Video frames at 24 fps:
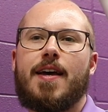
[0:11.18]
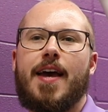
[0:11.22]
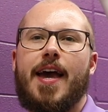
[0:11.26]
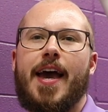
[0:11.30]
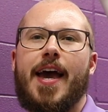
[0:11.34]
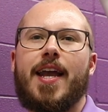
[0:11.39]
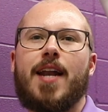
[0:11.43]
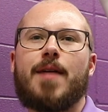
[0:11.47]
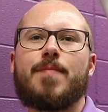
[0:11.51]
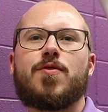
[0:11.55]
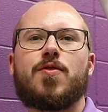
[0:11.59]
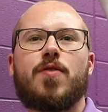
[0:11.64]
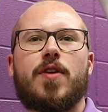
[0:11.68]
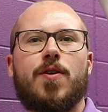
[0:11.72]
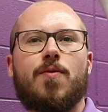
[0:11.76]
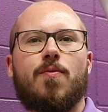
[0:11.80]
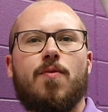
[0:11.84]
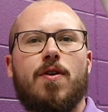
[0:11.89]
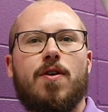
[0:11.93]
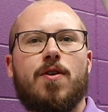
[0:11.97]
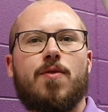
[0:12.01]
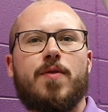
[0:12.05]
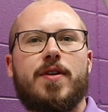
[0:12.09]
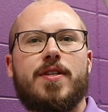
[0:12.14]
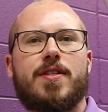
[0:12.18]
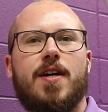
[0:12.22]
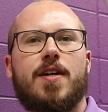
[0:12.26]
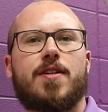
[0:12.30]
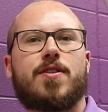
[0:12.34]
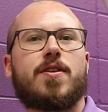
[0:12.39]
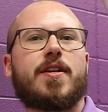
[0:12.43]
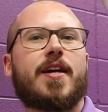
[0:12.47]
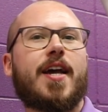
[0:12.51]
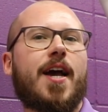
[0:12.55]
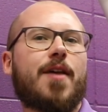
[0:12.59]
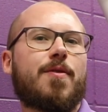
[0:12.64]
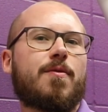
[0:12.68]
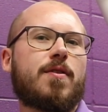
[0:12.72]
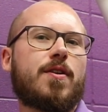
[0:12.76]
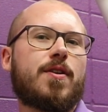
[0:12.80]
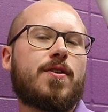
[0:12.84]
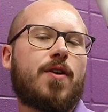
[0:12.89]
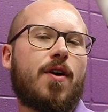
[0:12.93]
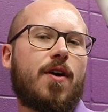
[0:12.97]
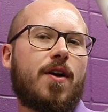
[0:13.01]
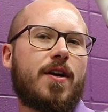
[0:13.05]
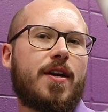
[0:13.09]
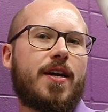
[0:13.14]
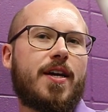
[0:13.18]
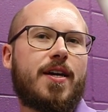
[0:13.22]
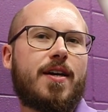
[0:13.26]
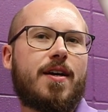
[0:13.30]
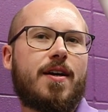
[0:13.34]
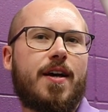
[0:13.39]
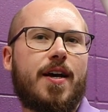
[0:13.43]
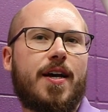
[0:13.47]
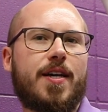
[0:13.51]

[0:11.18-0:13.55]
and I'm doing work with Dr. Katherine Anarde